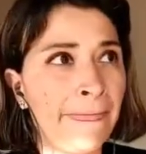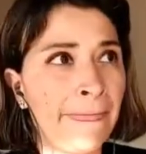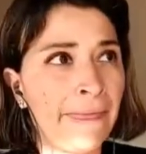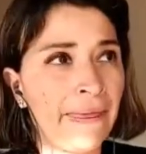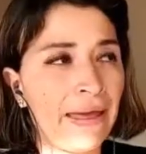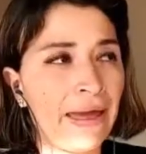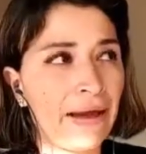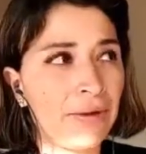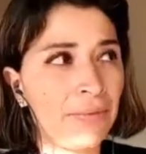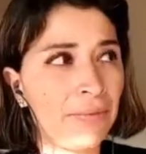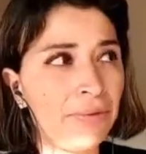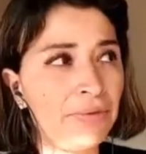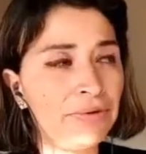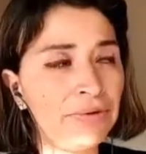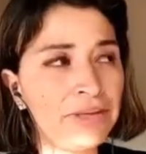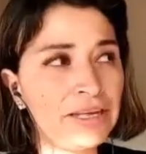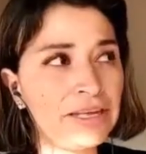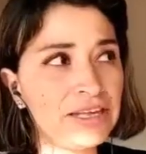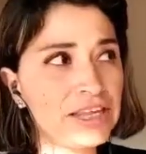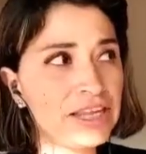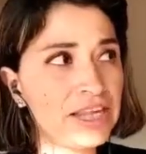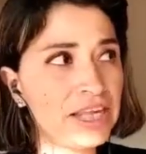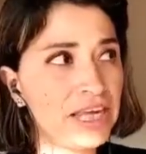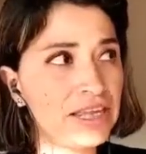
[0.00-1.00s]
A
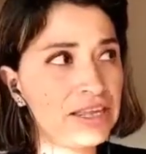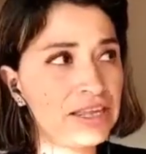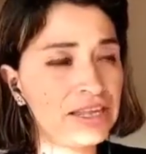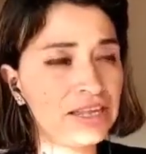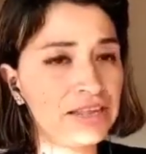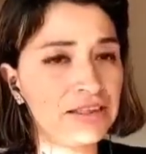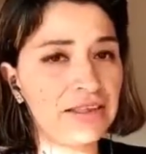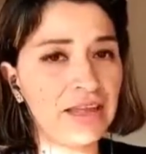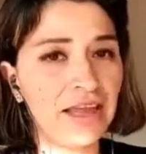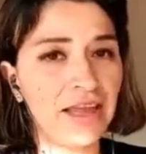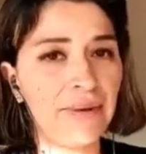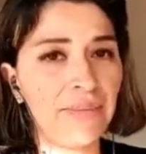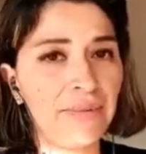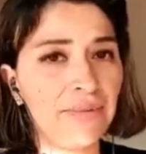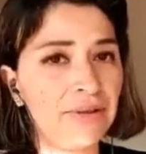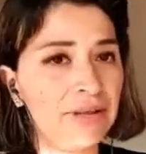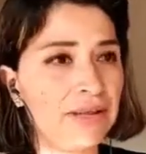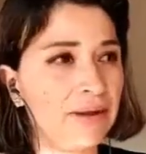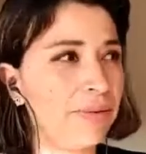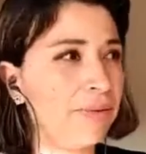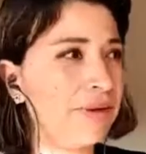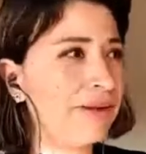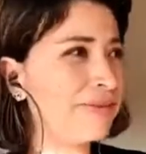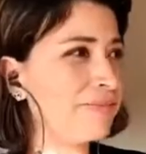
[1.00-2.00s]
wooden changing table
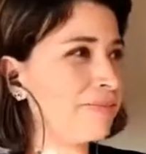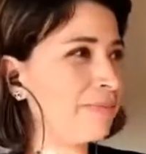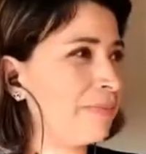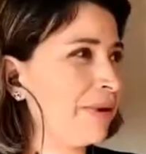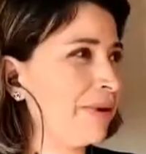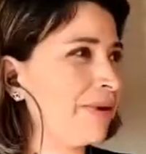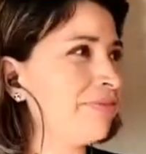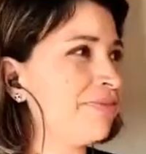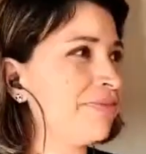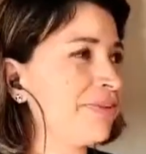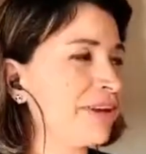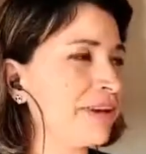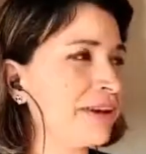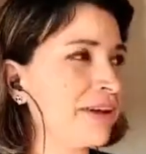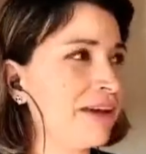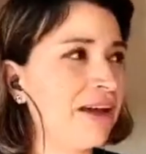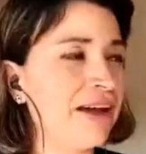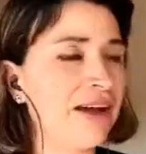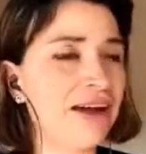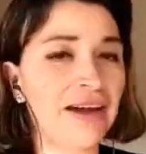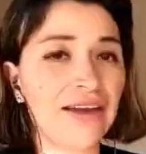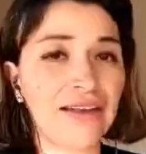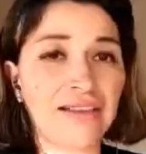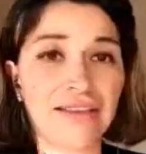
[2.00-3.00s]
that was perfect
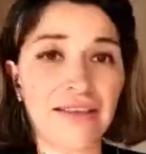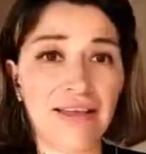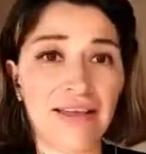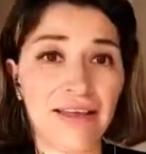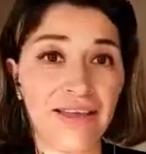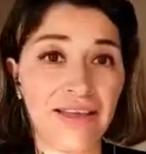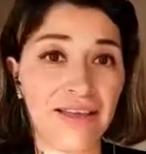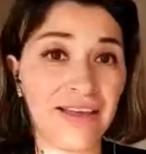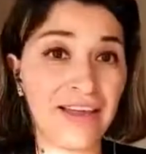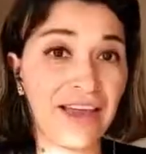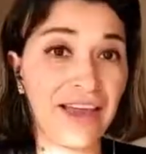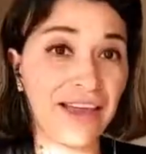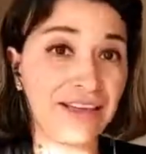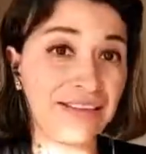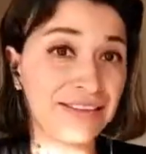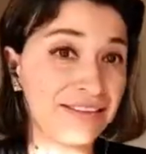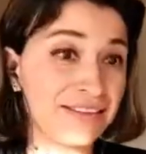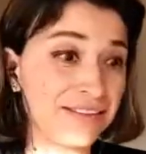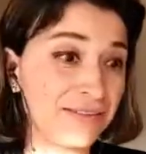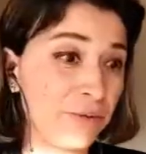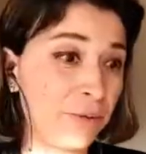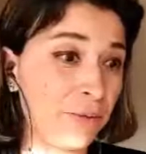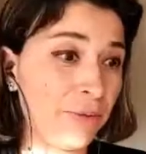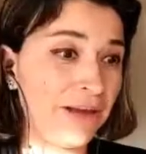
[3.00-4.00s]
height. It has
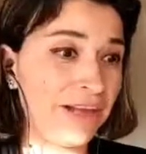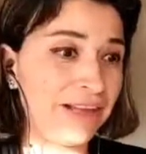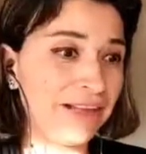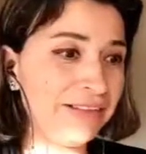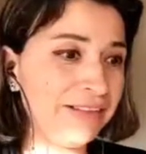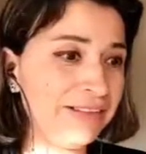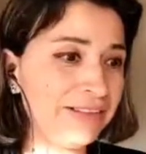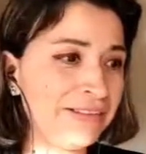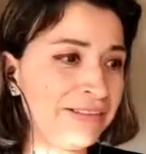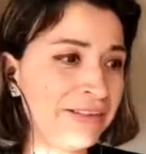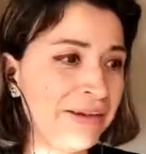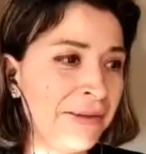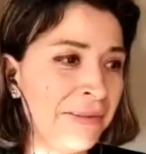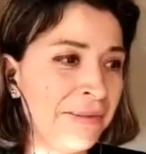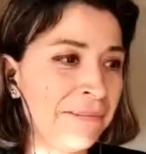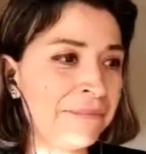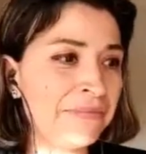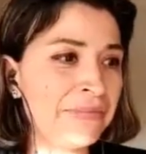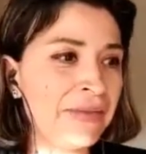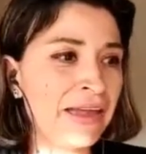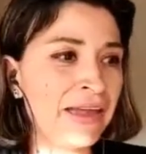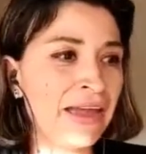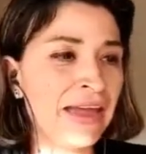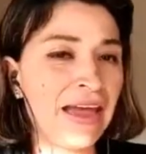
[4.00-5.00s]
wheels.
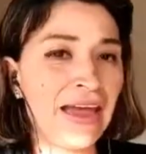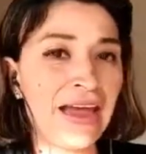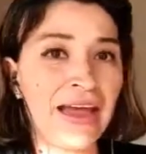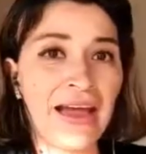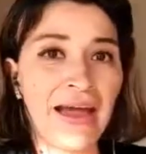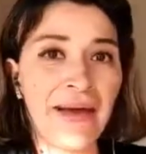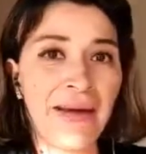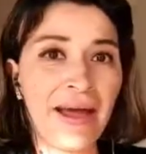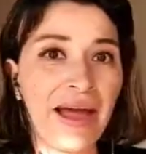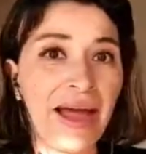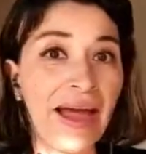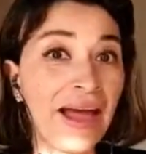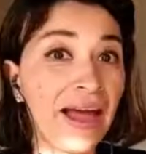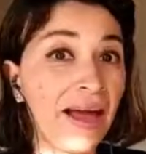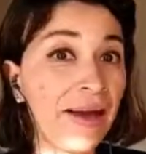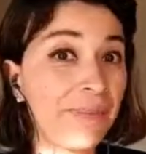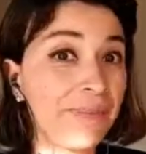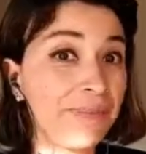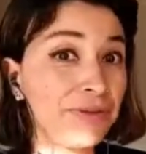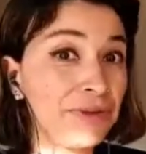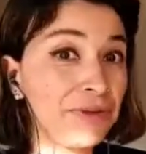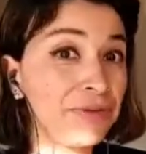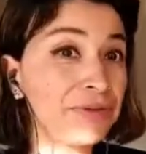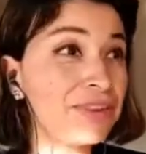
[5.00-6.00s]
I have
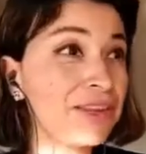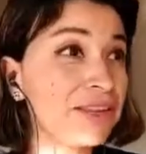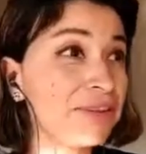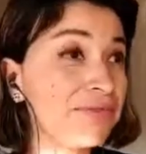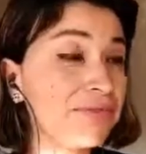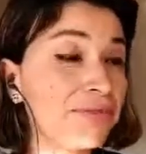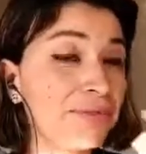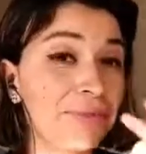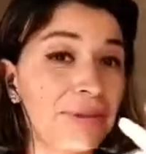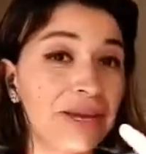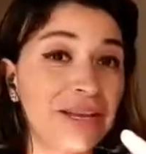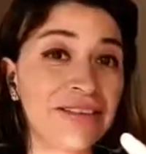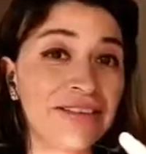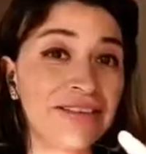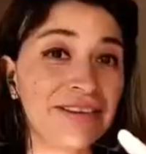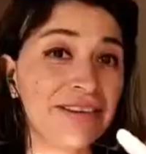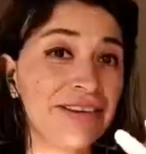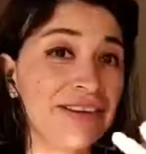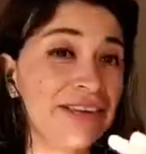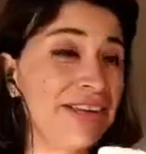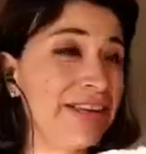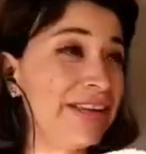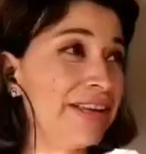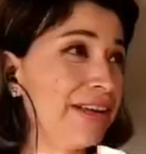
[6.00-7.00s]
used it for my
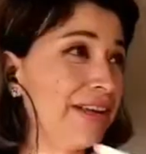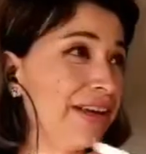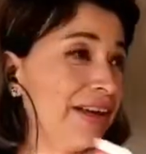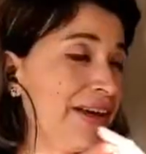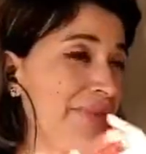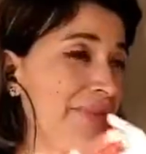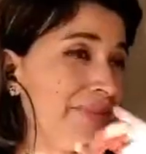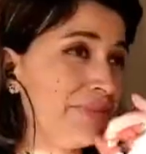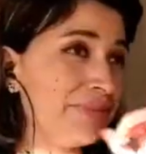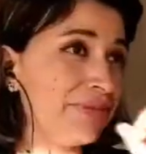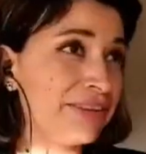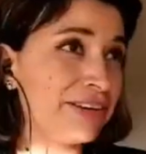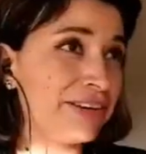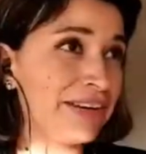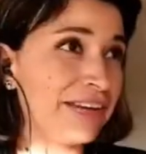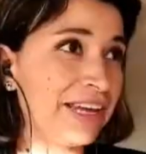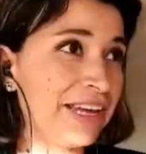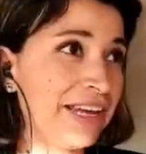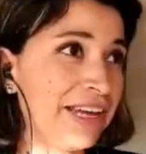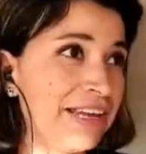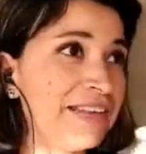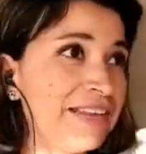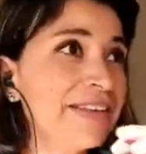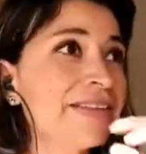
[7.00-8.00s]
three
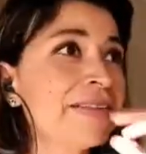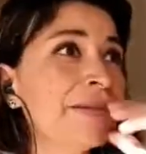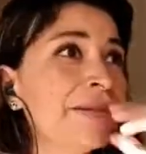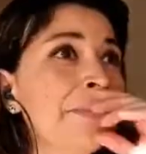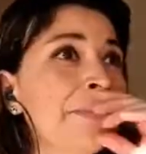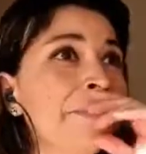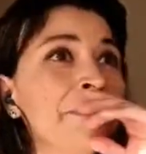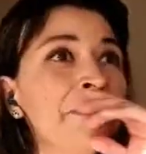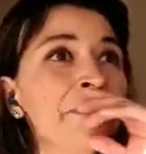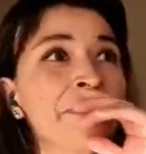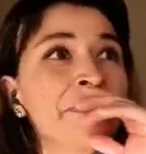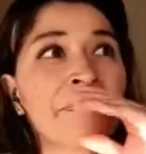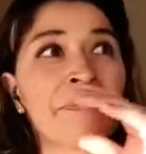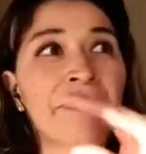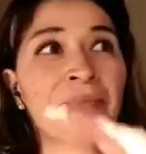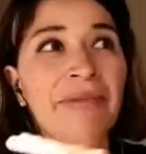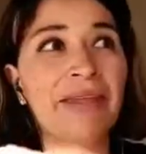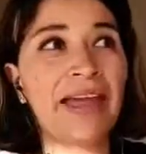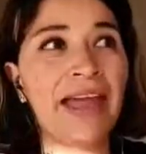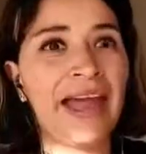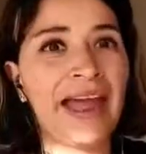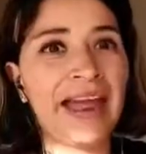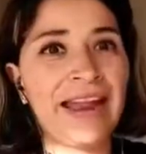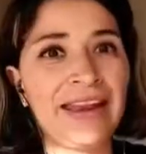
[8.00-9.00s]
kids,
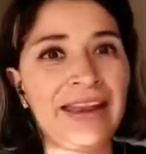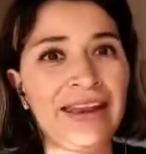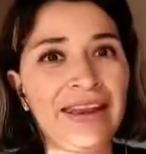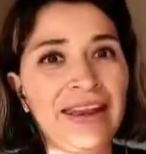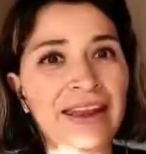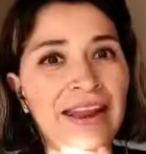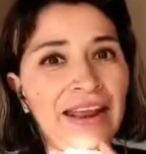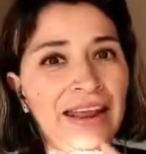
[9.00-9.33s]
and